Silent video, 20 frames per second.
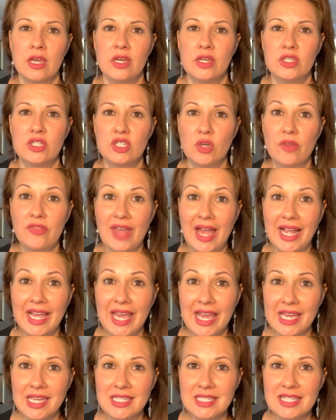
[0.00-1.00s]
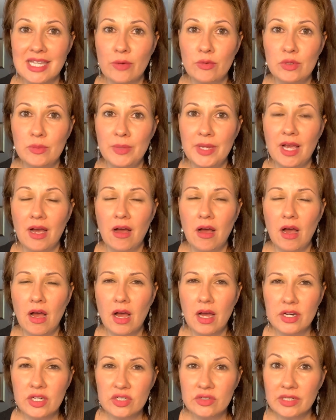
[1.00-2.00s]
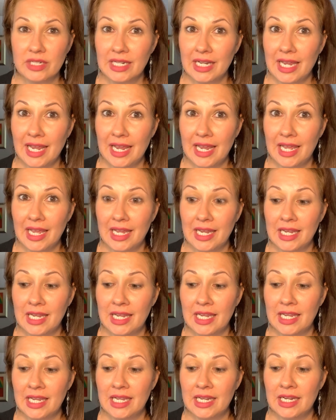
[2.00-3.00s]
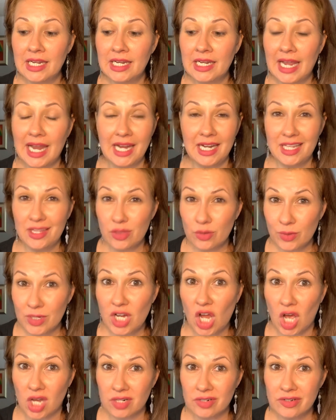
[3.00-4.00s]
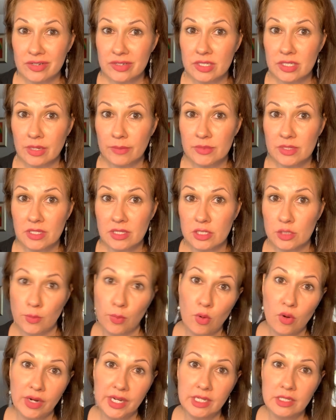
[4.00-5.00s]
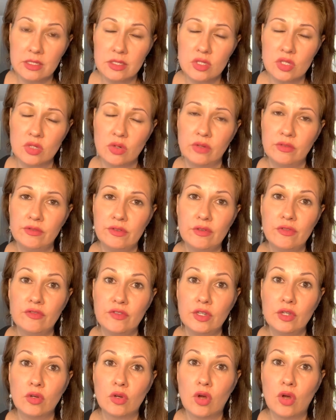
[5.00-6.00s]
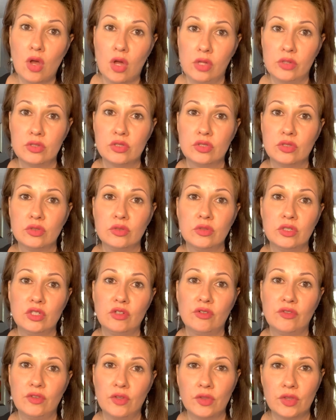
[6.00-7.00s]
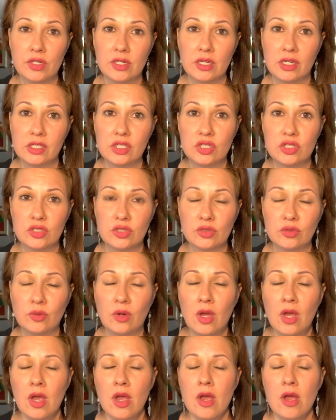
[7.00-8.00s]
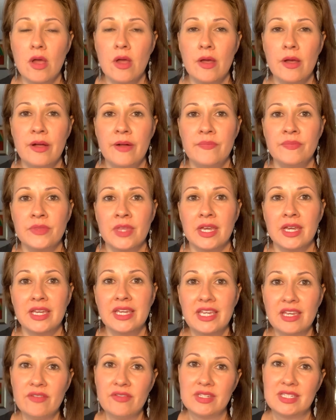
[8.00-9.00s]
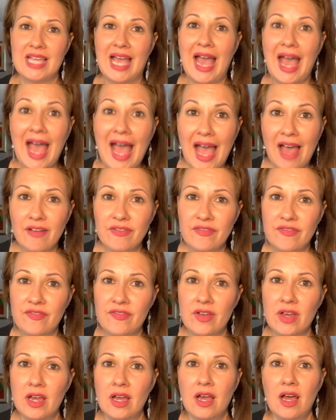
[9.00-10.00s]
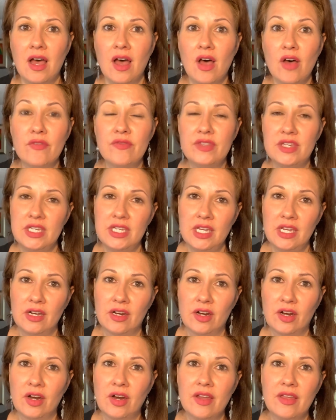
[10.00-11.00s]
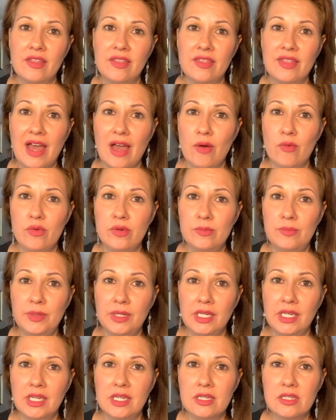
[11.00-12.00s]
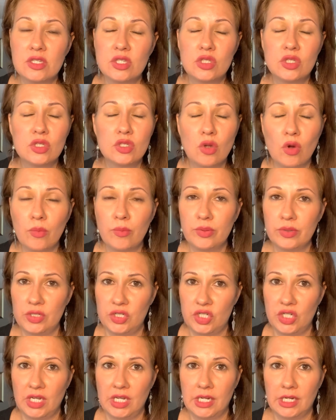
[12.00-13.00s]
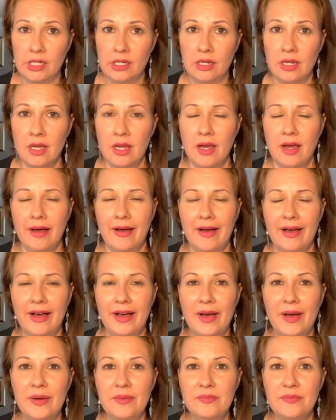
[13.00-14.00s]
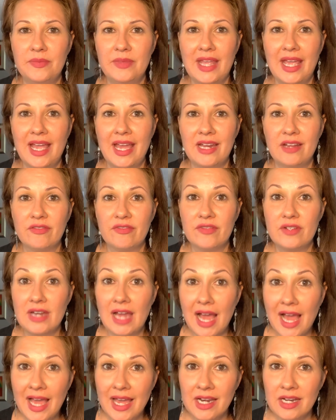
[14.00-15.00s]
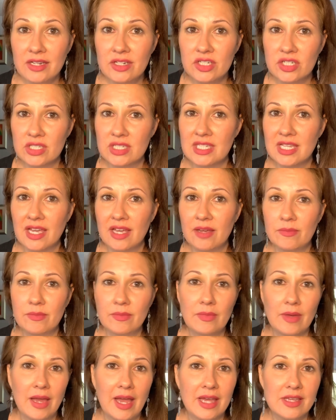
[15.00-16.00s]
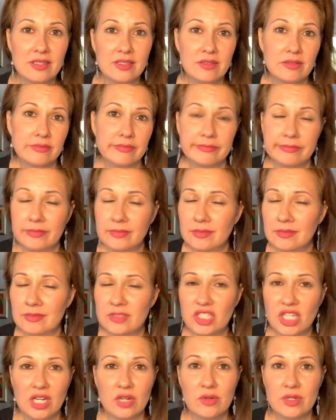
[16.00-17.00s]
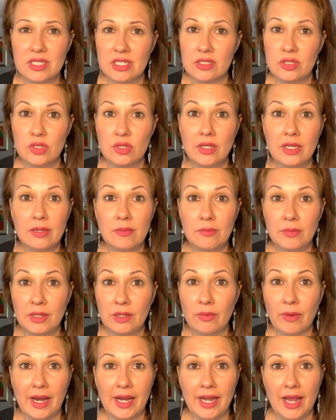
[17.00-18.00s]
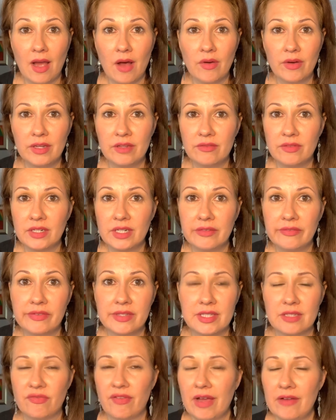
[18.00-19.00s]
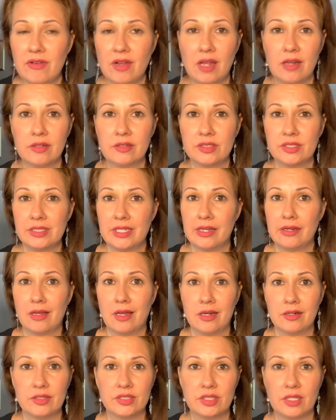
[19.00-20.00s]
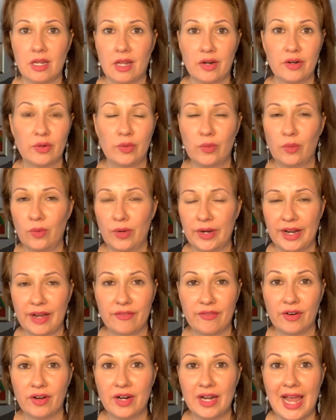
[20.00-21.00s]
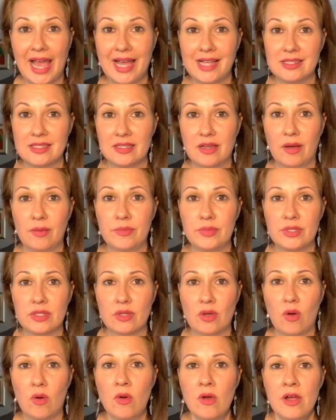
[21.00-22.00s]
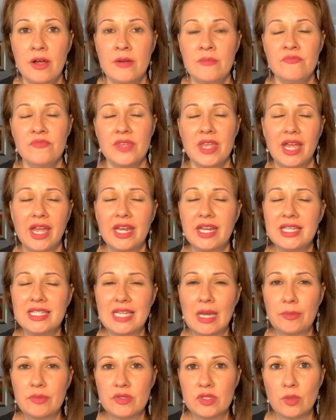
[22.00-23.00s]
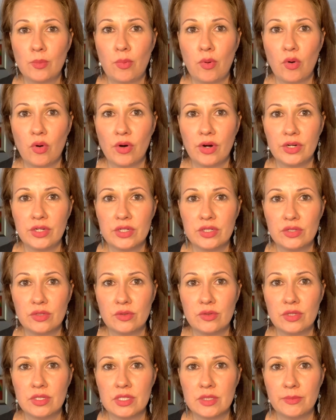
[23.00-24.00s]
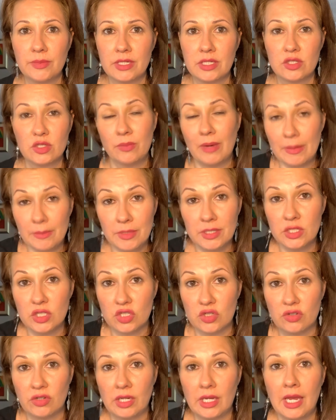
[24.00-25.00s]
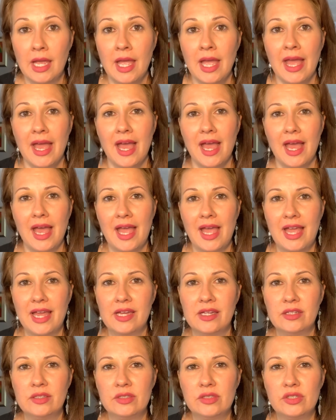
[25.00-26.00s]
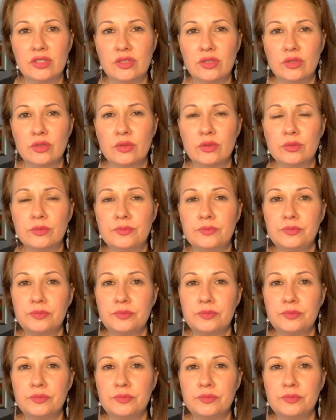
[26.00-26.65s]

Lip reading: So in that case, that would be $183 up to this point. So if you feel called to and you feel the nudge to give us half of the year, that would be so appreciated. And if not, just as generous as you can be right now, even if it's $5, $10, $1, whatever, it adds up. So any type of support to my ministry and to